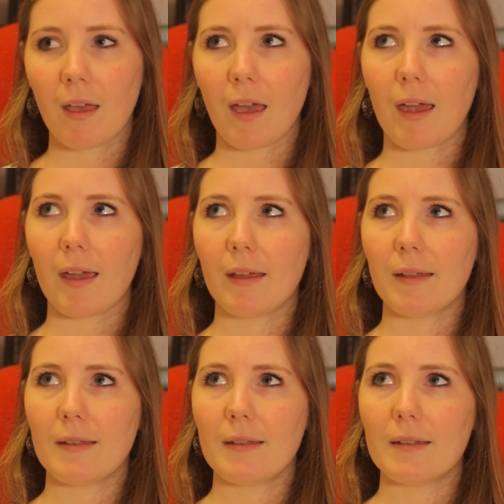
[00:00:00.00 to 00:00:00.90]

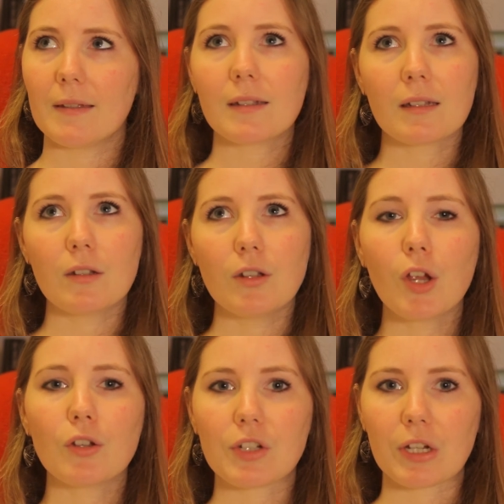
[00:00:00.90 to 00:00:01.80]
and
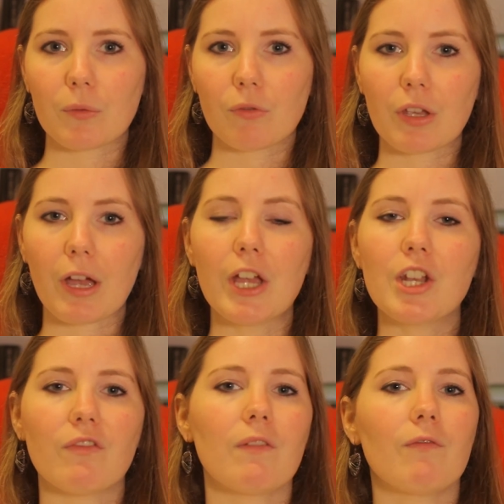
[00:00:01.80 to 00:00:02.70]
note down the
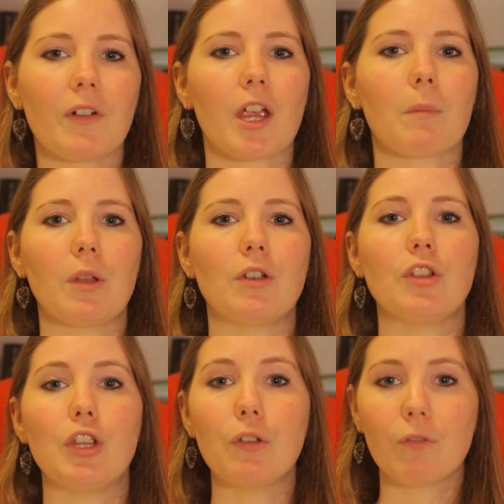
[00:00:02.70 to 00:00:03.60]
kind of environment
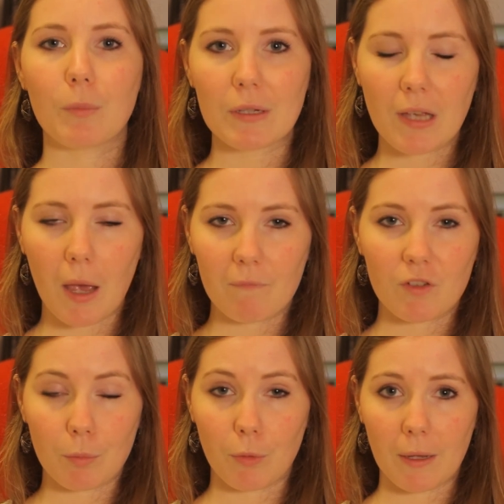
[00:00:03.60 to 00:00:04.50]
you feel most
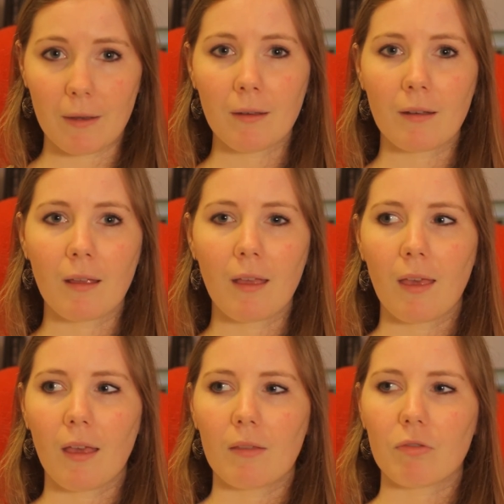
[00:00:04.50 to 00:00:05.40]
comfortable in,
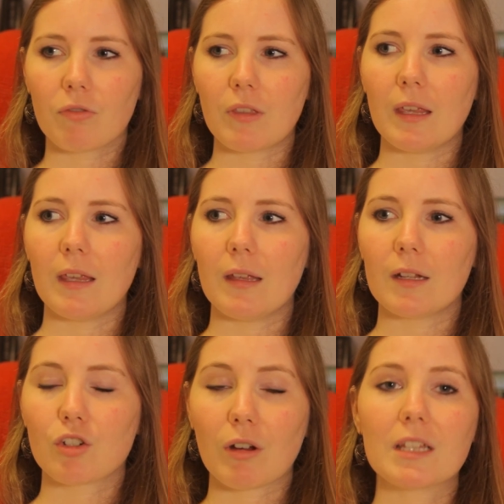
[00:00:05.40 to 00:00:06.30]
the
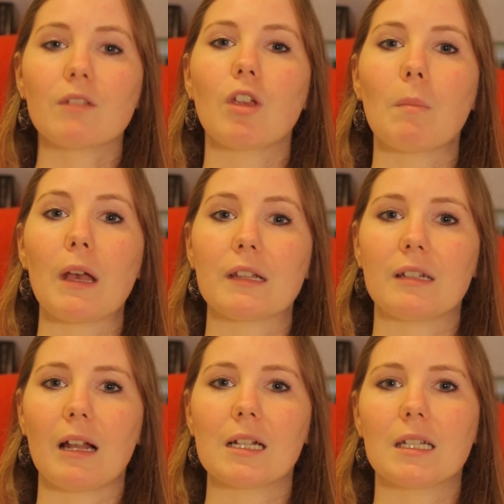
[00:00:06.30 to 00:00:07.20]
traits of your
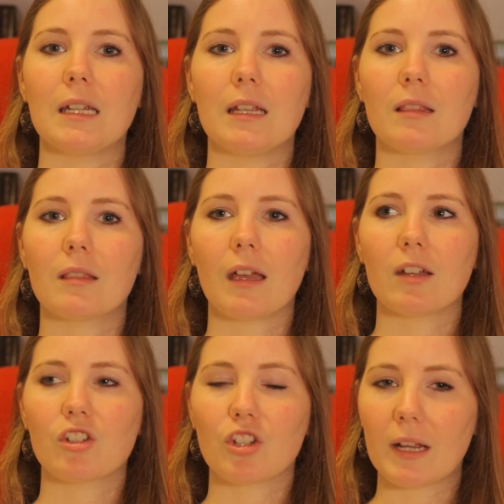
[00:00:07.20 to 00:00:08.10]
personality
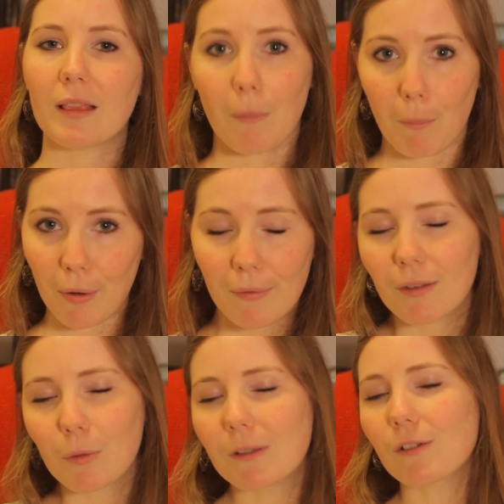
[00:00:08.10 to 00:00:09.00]
that shine the
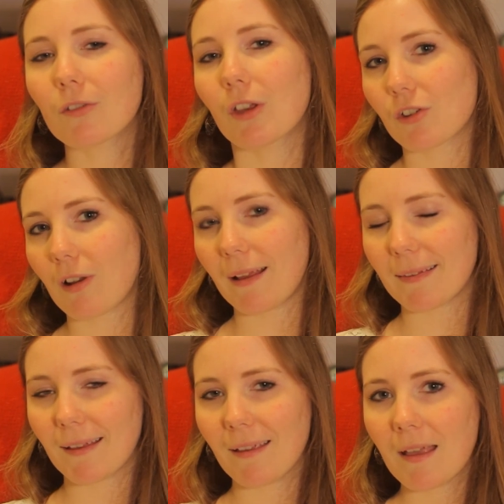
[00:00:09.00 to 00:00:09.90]
most when you're
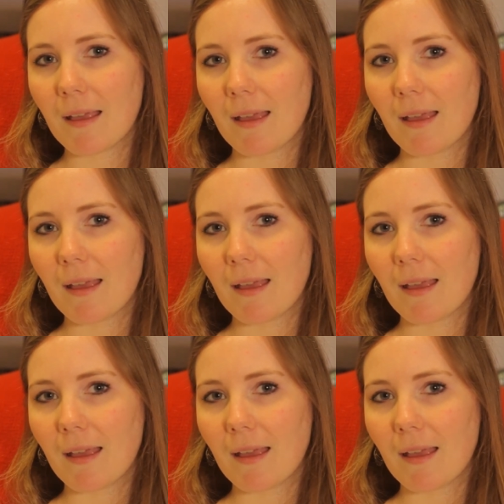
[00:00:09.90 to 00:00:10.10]
socializing,